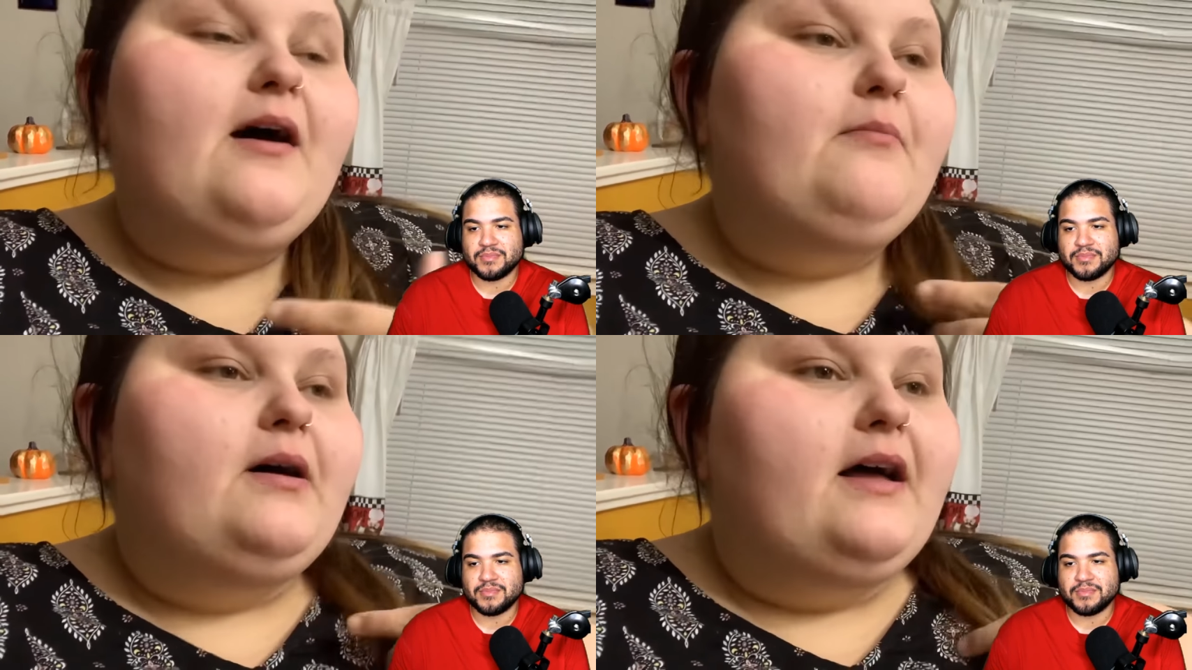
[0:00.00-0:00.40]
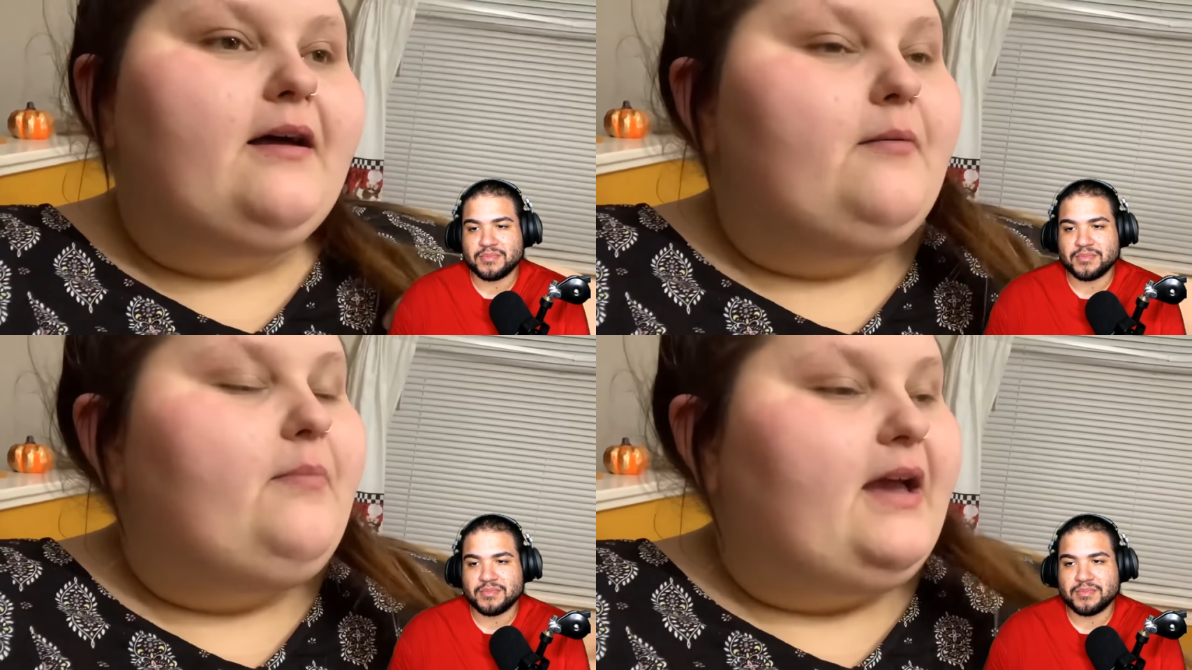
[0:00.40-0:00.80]

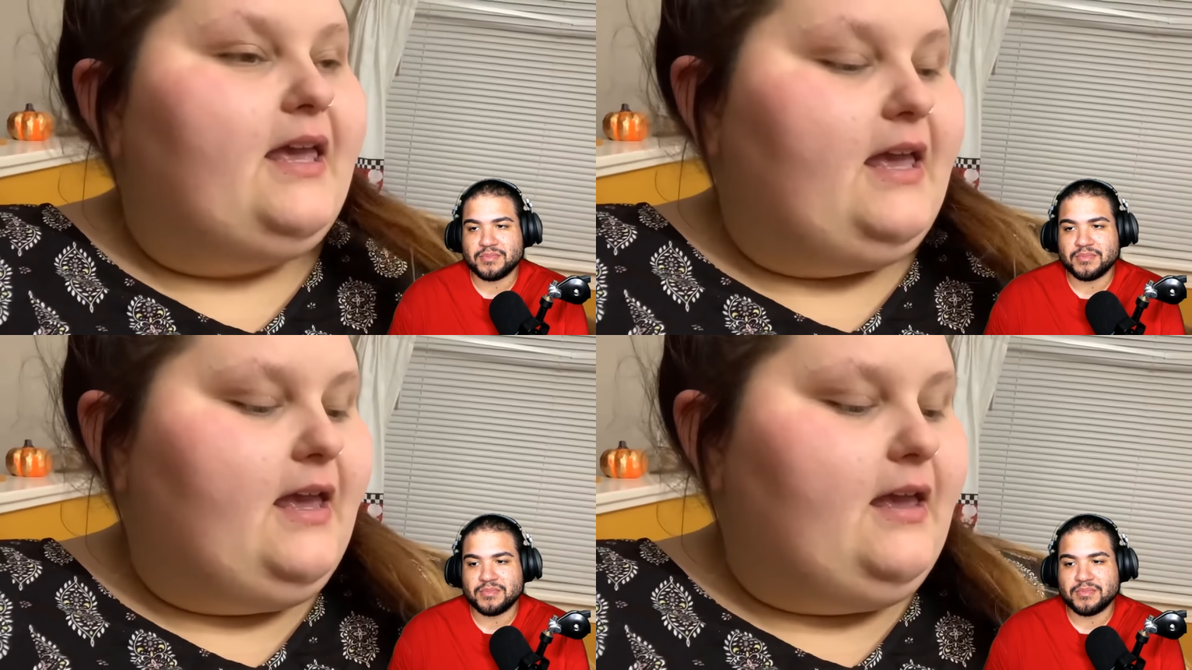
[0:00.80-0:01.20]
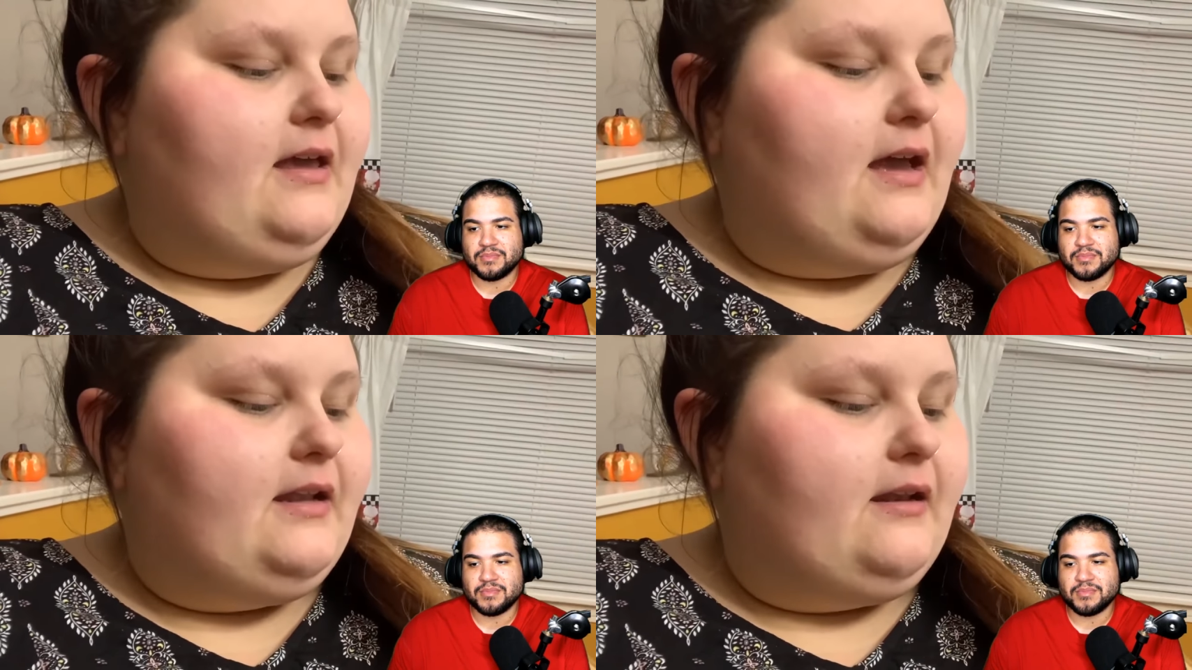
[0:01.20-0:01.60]
Speaker 1: but Becky
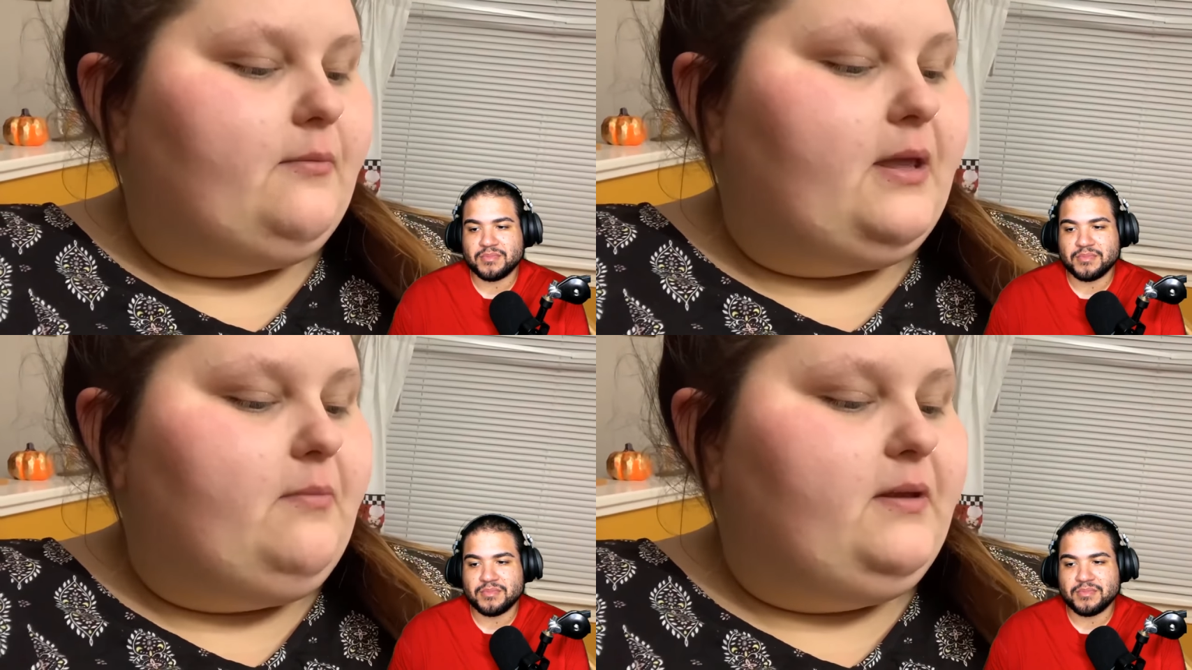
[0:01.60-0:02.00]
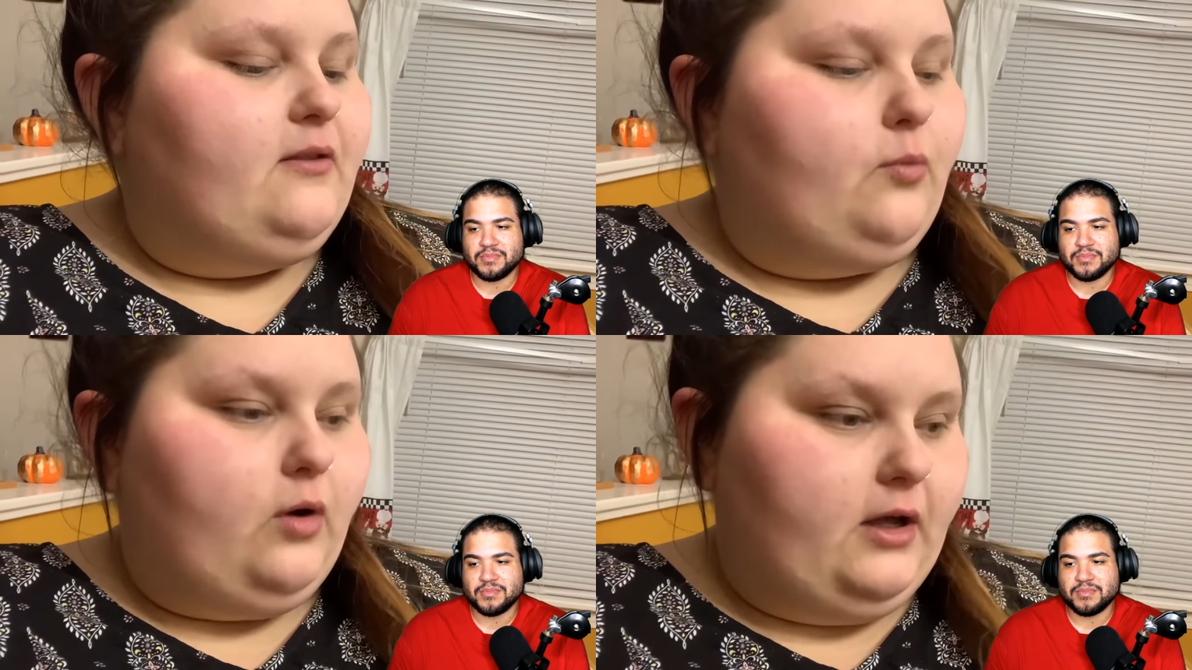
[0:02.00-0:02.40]
ended up keeping the
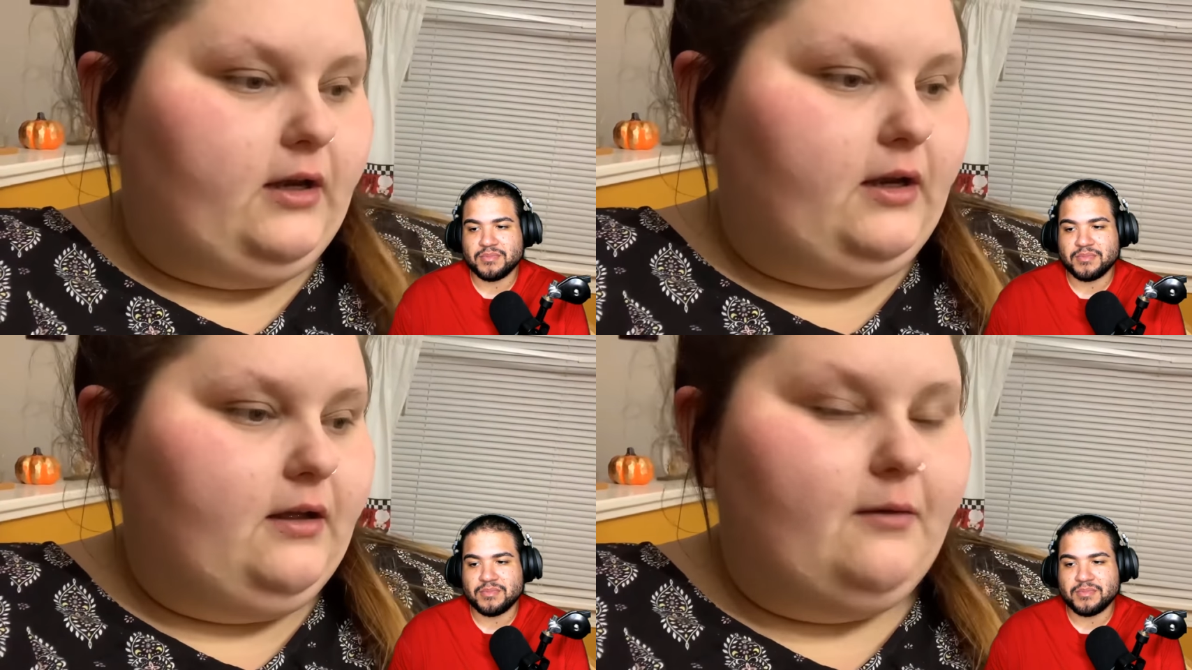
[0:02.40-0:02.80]
one.